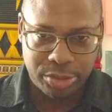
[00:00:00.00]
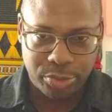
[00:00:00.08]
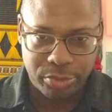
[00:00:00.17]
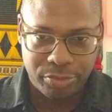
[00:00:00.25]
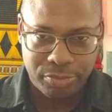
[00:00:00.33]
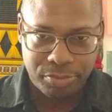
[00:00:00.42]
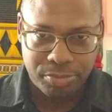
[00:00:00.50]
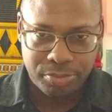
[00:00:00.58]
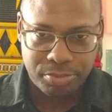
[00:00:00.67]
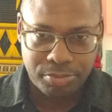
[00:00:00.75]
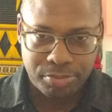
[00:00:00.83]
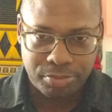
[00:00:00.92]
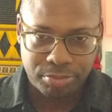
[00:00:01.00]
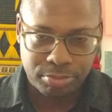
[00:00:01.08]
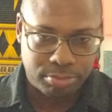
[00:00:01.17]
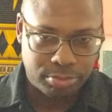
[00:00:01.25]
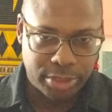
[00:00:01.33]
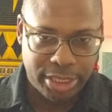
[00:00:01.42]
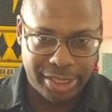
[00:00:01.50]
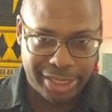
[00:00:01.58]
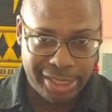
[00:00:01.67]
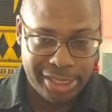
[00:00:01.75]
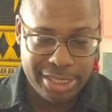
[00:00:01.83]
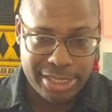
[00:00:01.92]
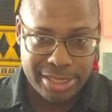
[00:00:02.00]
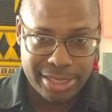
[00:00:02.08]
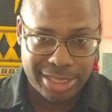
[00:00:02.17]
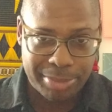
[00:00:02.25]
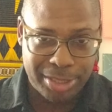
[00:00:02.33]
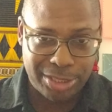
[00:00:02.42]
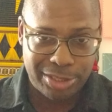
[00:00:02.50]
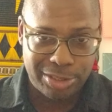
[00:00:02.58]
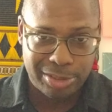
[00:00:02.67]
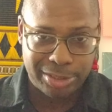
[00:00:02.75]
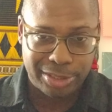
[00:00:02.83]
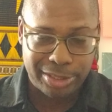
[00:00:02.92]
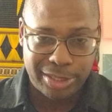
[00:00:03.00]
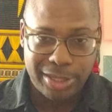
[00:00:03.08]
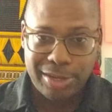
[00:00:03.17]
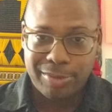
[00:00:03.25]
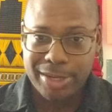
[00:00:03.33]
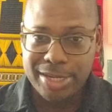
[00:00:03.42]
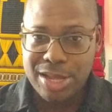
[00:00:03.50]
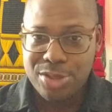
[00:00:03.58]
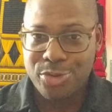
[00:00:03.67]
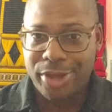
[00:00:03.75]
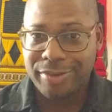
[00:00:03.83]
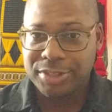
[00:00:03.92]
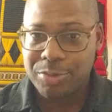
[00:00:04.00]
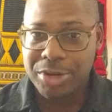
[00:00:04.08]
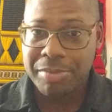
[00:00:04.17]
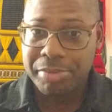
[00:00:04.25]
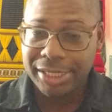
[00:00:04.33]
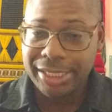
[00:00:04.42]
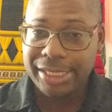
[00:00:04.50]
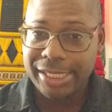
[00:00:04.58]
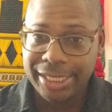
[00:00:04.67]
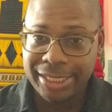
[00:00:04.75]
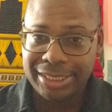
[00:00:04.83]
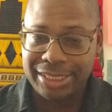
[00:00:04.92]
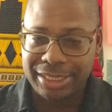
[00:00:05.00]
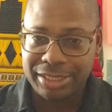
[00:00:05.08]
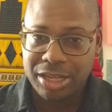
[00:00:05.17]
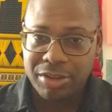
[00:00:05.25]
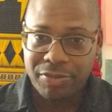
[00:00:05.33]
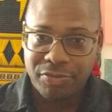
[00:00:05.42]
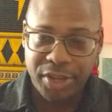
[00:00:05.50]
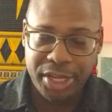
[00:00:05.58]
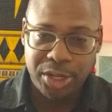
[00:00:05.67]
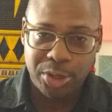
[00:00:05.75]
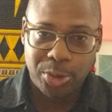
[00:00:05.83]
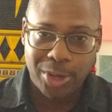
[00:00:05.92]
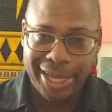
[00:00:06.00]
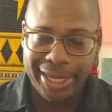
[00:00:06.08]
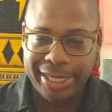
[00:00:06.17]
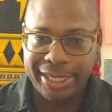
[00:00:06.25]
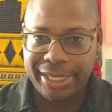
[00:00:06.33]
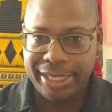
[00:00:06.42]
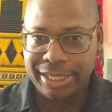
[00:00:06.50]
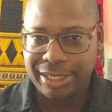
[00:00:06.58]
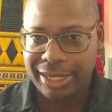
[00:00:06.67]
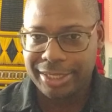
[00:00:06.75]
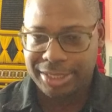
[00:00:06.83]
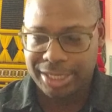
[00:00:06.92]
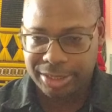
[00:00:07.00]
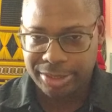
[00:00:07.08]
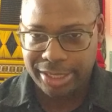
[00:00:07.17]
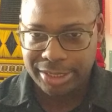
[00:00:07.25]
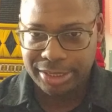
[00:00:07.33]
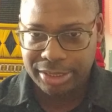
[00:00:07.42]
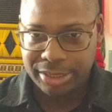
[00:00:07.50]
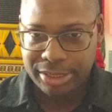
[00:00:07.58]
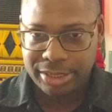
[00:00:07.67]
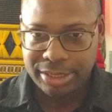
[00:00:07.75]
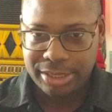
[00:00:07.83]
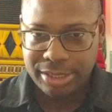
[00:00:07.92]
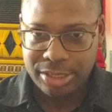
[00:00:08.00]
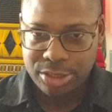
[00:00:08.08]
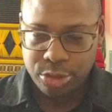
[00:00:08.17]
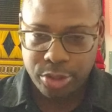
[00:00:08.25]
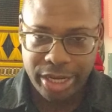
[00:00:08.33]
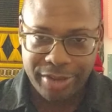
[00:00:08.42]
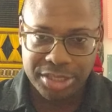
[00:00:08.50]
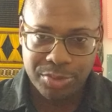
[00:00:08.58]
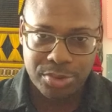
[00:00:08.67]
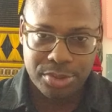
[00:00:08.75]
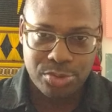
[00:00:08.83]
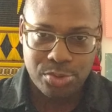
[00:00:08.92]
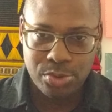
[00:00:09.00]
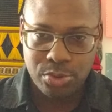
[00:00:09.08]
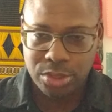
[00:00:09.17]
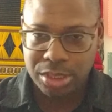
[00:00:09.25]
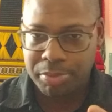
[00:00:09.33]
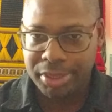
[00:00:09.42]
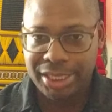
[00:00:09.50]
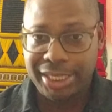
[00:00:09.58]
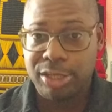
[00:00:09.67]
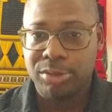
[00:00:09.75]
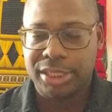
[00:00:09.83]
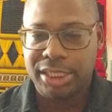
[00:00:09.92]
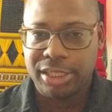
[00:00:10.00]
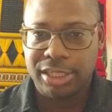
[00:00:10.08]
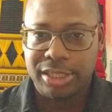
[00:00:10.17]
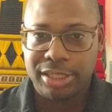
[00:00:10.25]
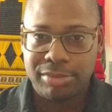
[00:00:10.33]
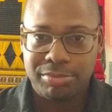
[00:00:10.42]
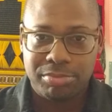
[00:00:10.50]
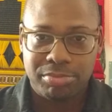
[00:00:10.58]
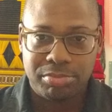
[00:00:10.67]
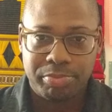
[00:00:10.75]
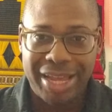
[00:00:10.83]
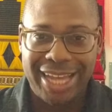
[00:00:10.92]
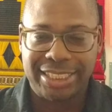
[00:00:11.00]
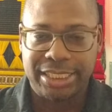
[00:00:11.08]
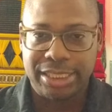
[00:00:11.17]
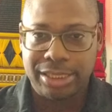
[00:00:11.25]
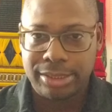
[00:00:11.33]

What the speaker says: the truth. And again, as I mentioned earlier, right, you could have someone completely innocent fail a lie detector test. You could have someone who's completely guilty pass it.